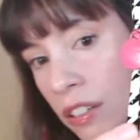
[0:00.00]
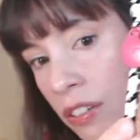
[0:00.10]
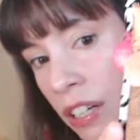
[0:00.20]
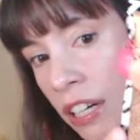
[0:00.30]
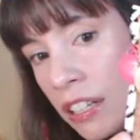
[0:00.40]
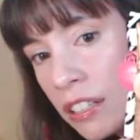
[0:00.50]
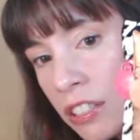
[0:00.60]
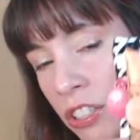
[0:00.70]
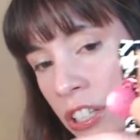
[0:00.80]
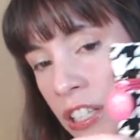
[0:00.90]
Okay,
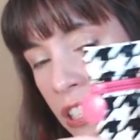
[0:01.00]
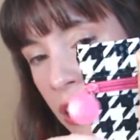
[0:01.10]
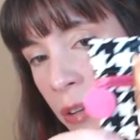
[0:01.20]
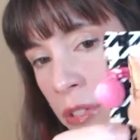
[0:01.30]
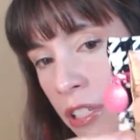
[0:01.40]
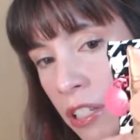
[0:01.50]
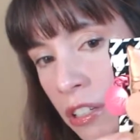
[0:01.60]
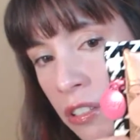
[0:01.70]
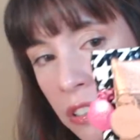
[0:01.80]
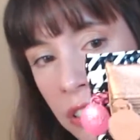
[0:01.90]
so you could see that was a
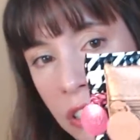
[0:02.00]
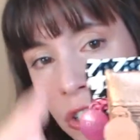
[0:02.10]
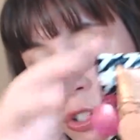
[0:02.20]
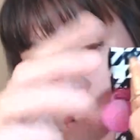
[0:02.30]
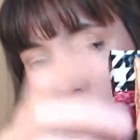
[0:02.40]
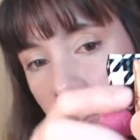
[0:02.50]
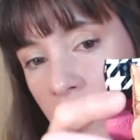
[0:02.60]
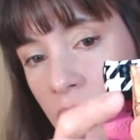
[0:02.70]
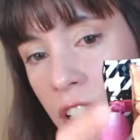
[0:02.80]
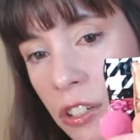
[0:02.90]
little taller
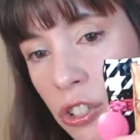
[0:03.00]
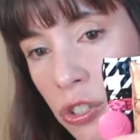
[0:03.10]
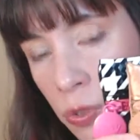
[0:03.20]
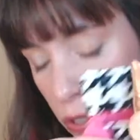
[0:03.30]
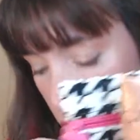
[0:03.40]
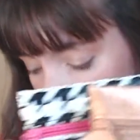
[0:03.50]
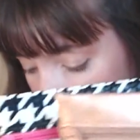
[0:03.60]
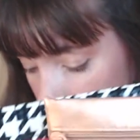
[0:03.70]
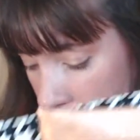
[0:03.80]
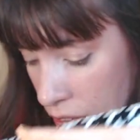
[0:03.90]
and a little shorter.